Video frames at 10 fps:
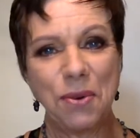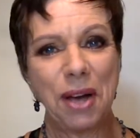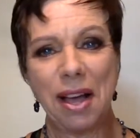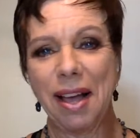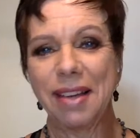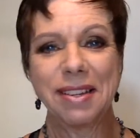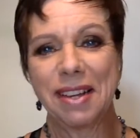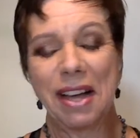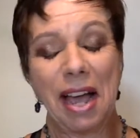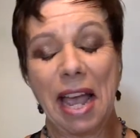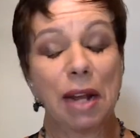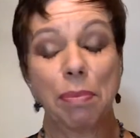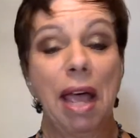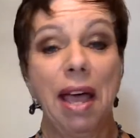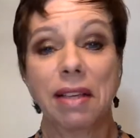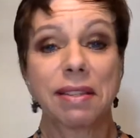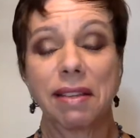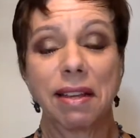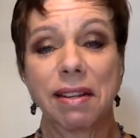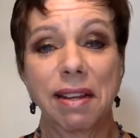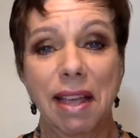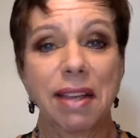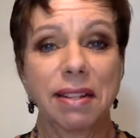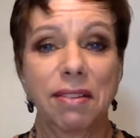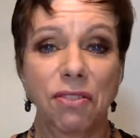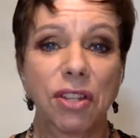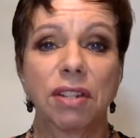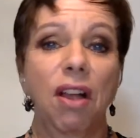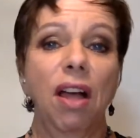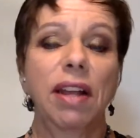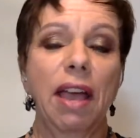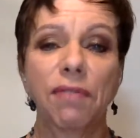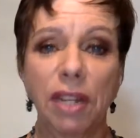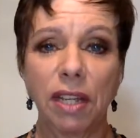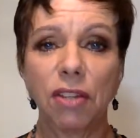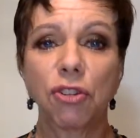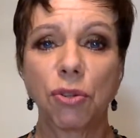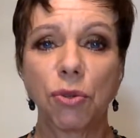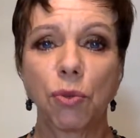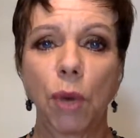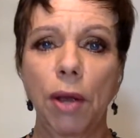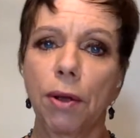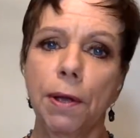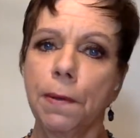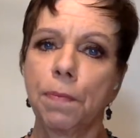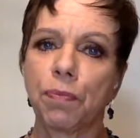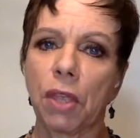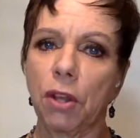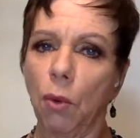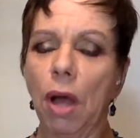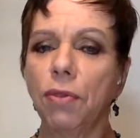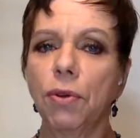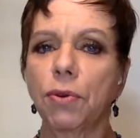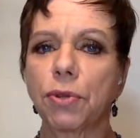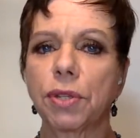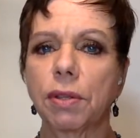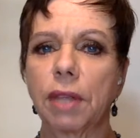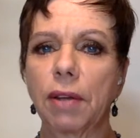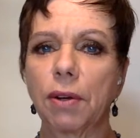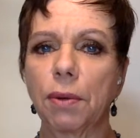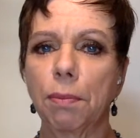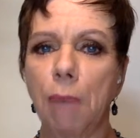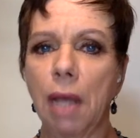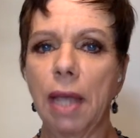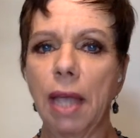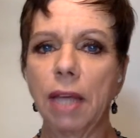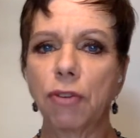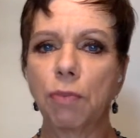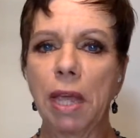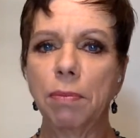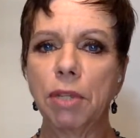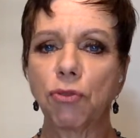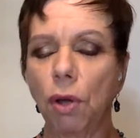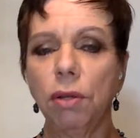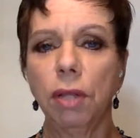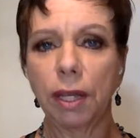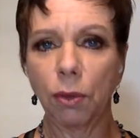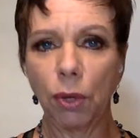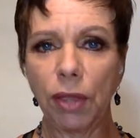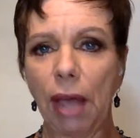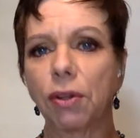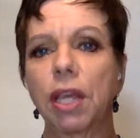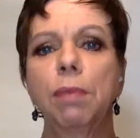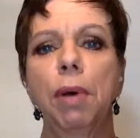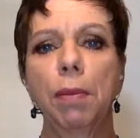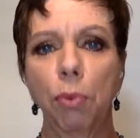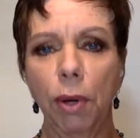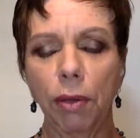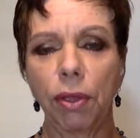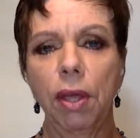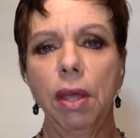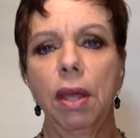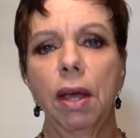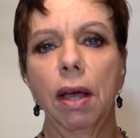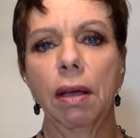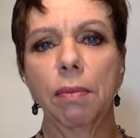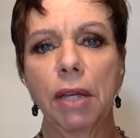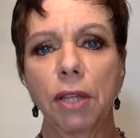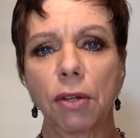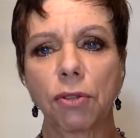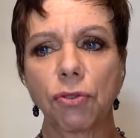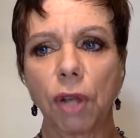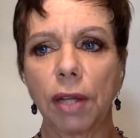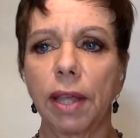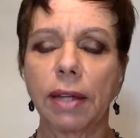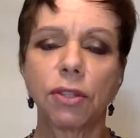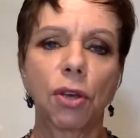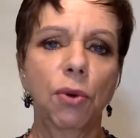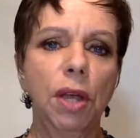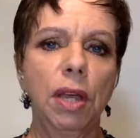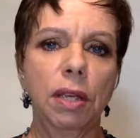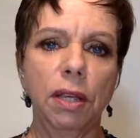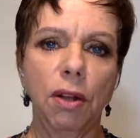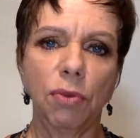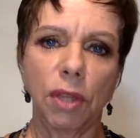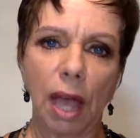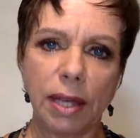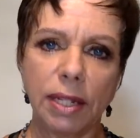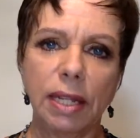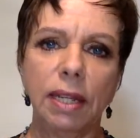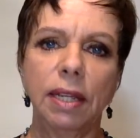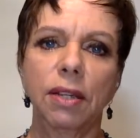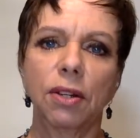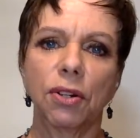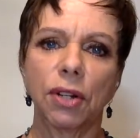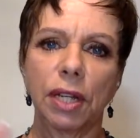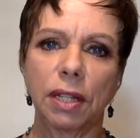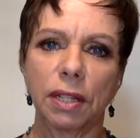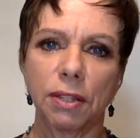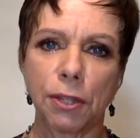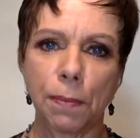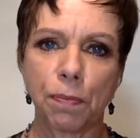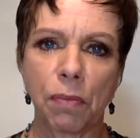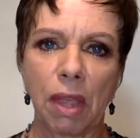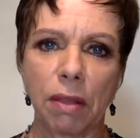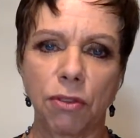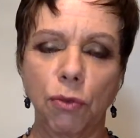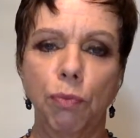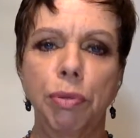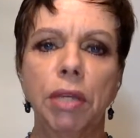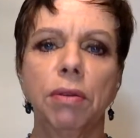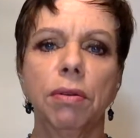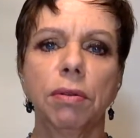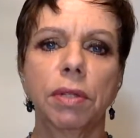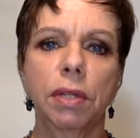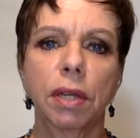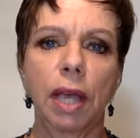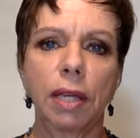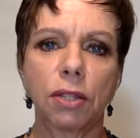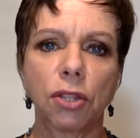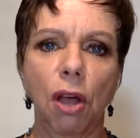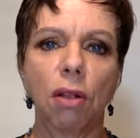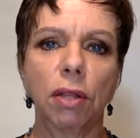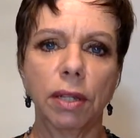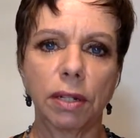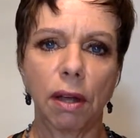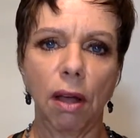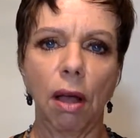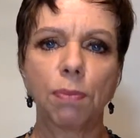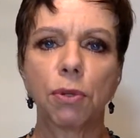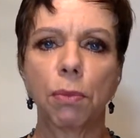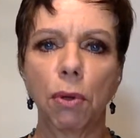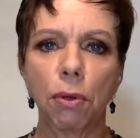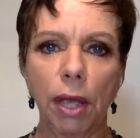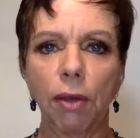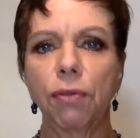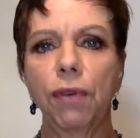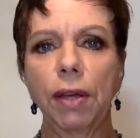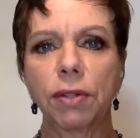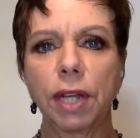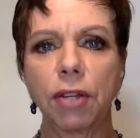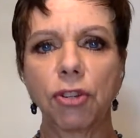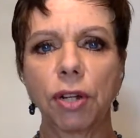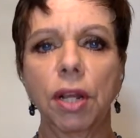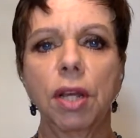I had a blast and did not have any issues where others that are my age may be struggling with how to keep up with a youngster like that. So the idea here is to build a solid, optimal health foundation